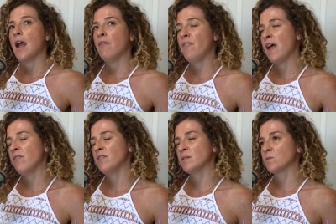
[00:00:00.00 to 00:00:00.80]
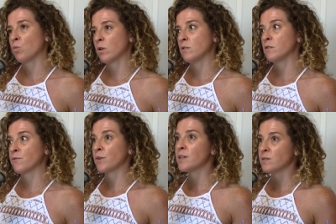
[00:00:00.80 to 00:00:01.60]
And then this world
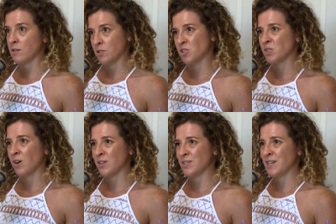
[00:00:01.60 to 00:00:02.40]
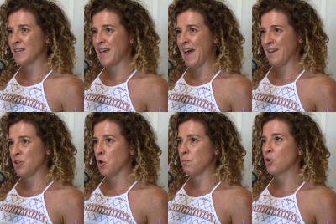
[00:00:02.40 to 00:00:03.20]
of research started to get,
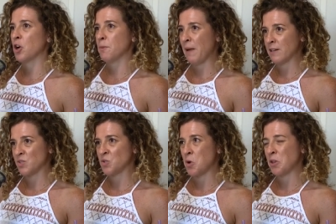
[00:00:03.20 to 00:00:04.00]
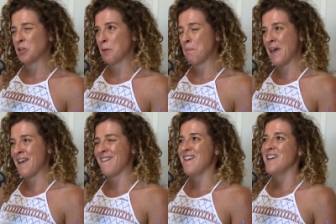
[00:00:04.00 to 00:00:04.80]
yeah. you know, put on a pedestal a little
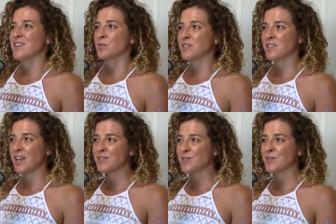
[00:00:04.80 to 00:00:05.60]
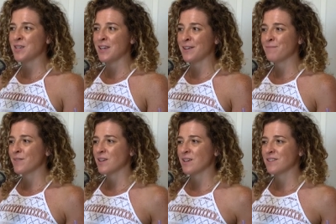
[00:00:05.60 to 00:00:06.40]
bit. So it's nice to
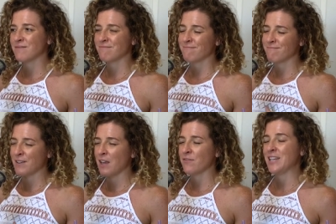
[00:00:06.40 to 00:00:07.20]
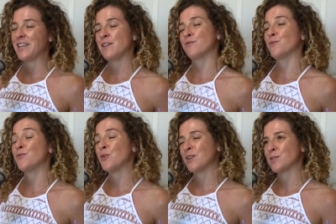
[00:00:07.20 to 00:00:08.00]
see kind of an
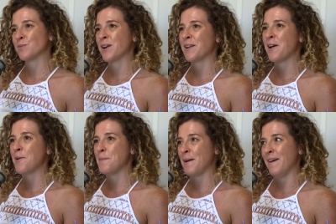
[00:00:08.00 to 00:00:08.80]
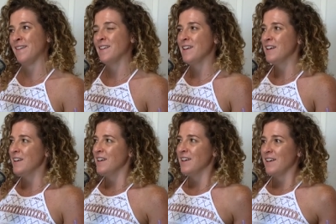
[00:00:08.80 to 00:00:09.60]
even focus right now, but
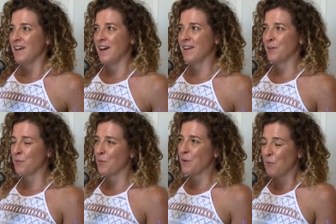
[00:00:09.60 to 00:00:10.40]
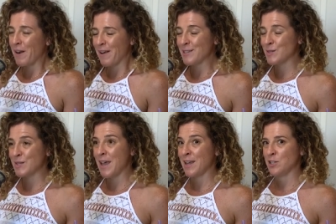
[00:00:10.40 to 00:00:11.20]
yeah. I, w- when I
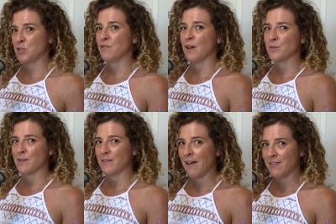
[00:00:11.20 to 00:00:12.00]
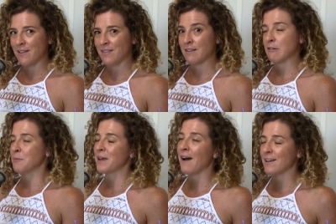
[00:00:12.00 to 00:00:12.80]
say 2011, I think,
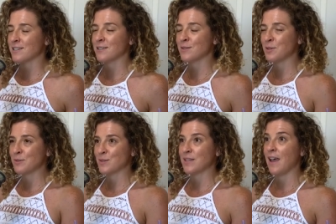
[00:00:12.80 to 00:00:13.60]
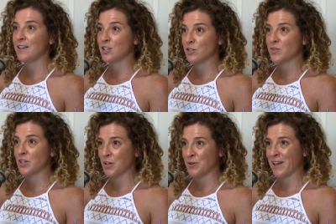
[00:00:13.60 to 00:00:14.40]
oh my gosh, that was almost 10
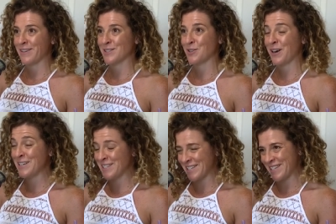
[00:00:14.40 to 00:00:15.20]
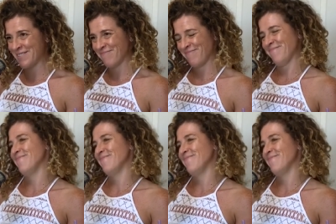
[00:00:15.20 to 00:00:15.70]
years ago now. Yep. It's crazy. Yep.